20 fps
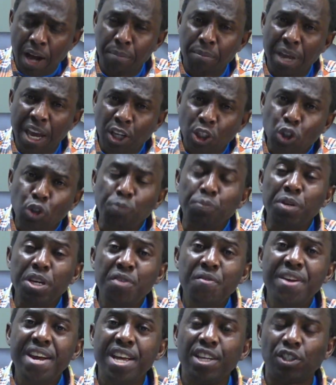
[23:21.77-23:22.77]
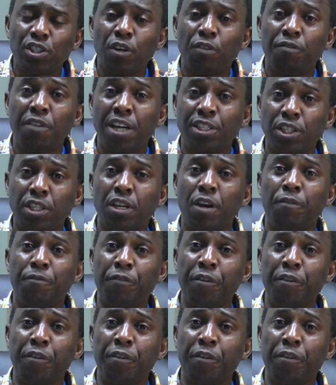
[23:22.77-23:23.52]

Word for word: experience of our suffering.